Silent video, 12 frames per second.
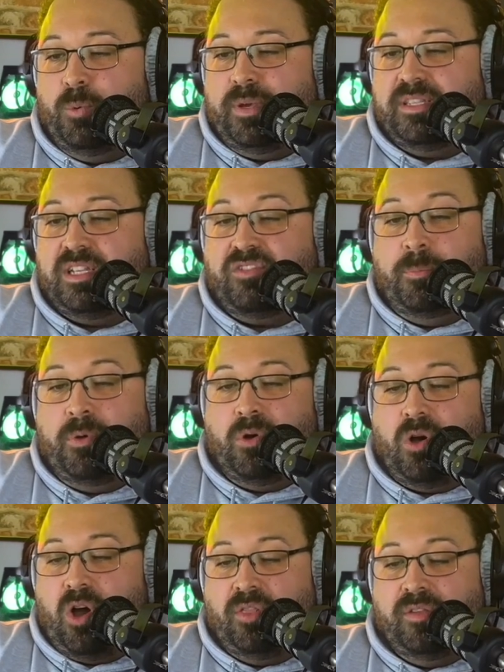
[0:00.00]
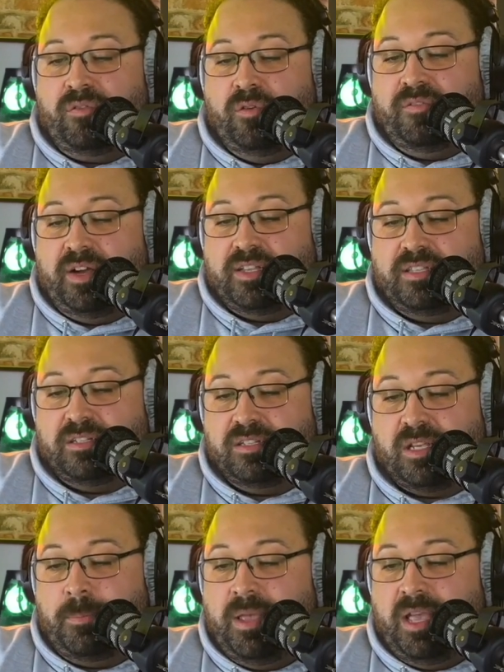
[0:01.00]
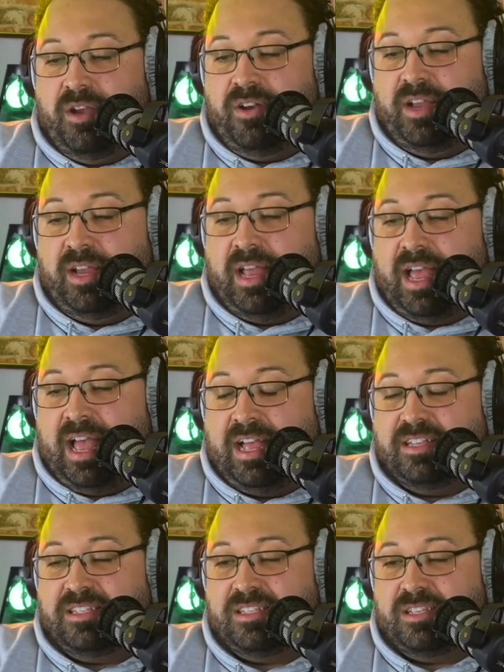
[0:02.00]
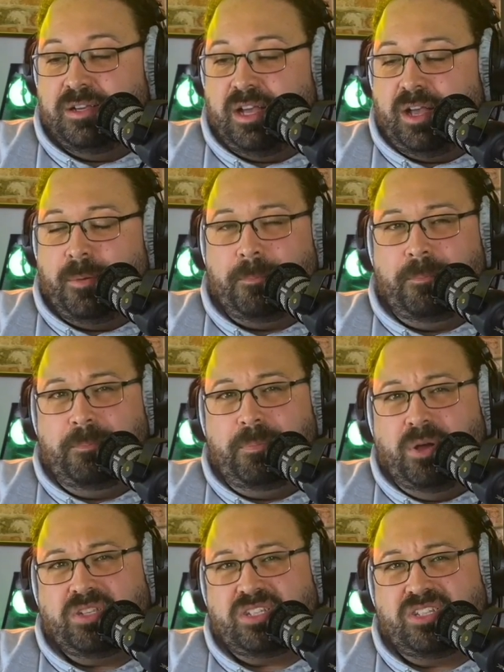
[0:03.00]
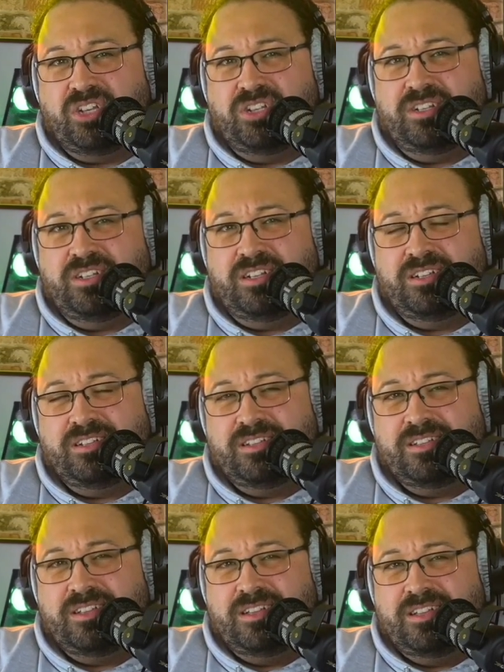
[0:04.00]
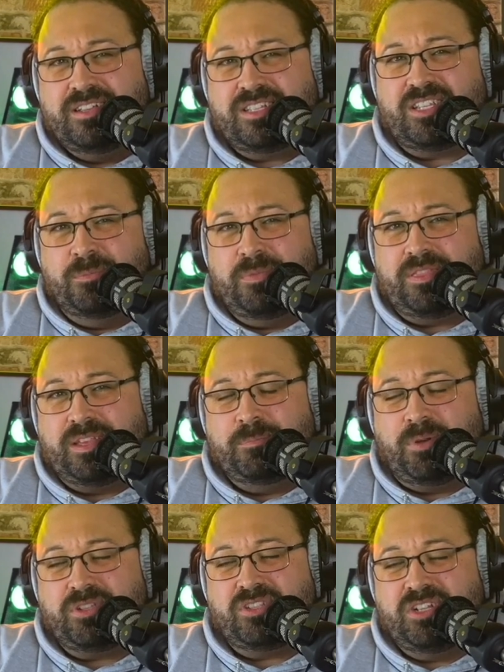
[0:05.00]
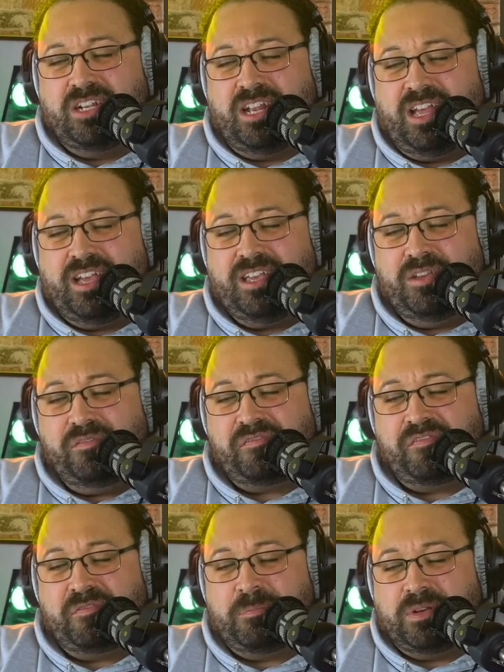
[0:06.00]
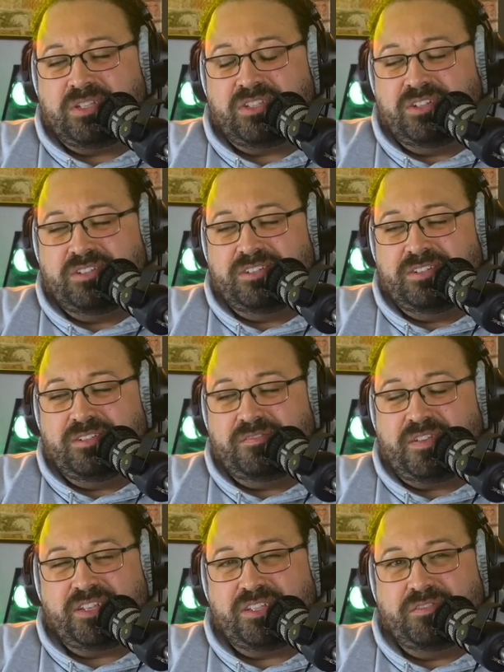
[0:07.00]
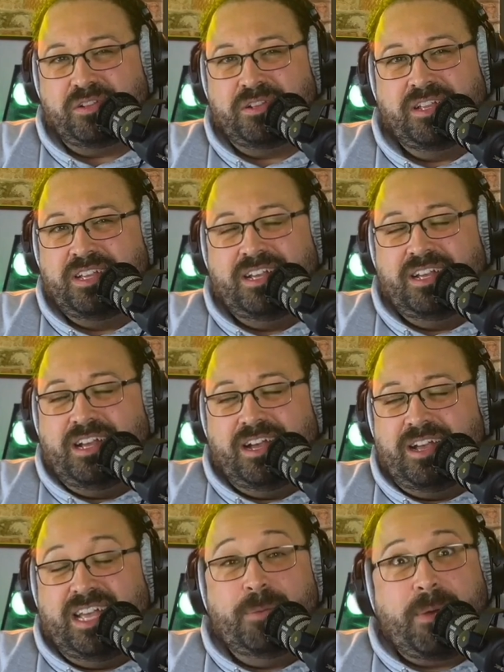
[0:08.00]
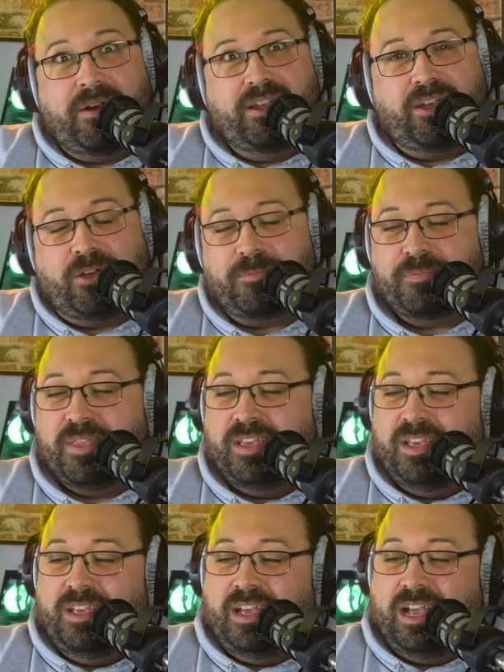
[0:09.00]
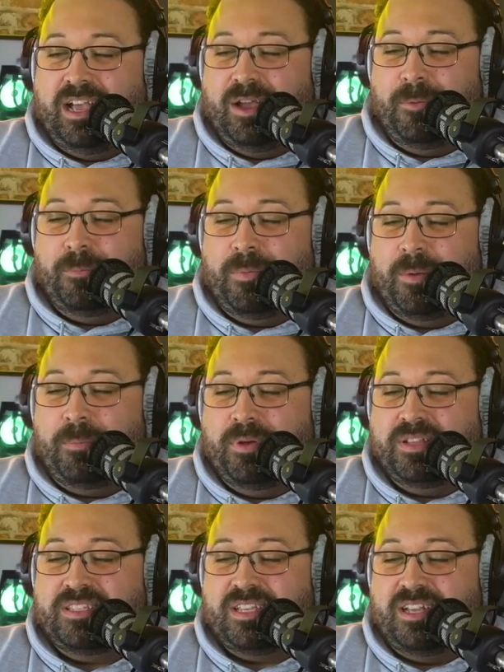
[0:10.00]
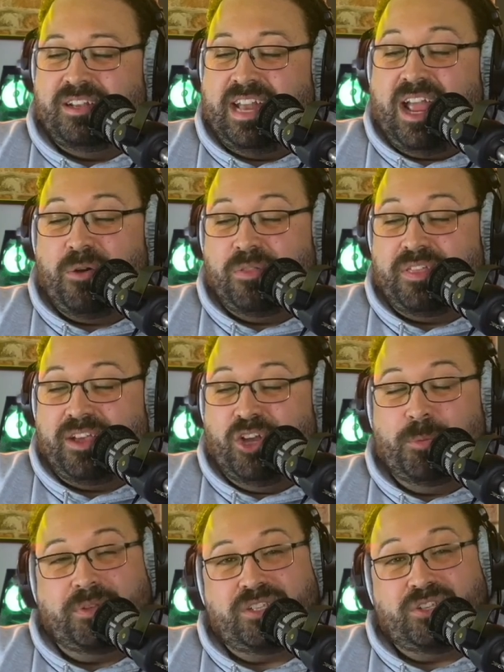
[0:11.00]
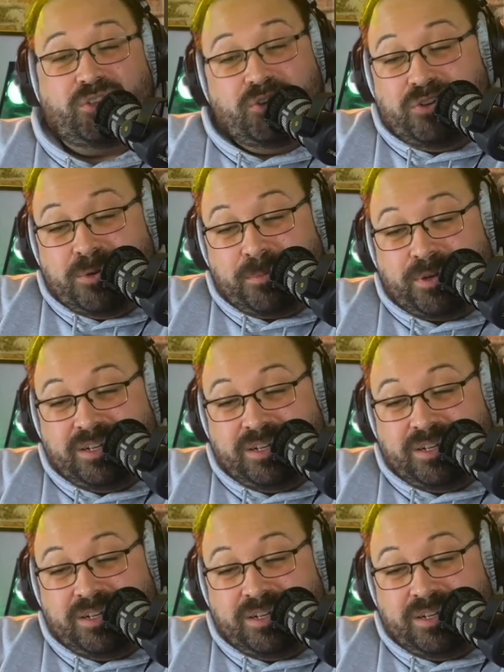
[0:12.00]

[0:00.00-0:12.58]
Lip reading: we did report on the Foo Fighters appearing at Boston Live, Boston Festival in America. But now they're coming to Europe